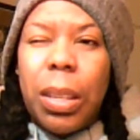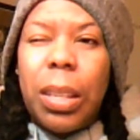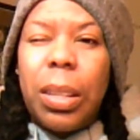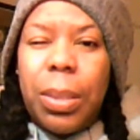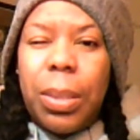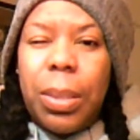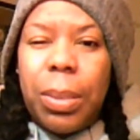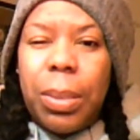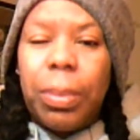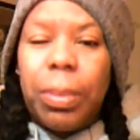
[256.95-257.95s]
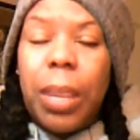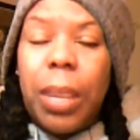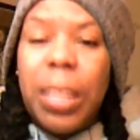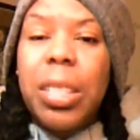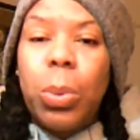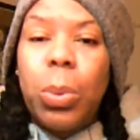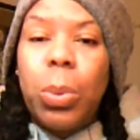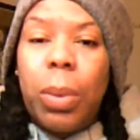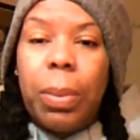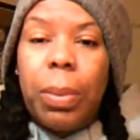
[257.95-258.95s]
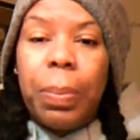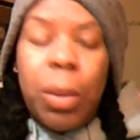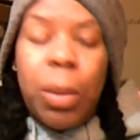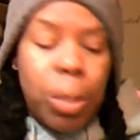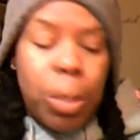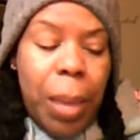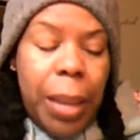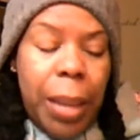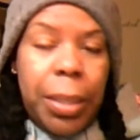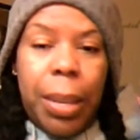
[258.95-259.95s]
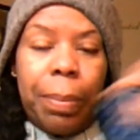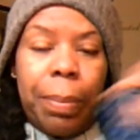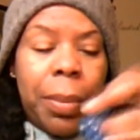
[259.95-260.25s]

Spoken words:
at least two of them was bag a day.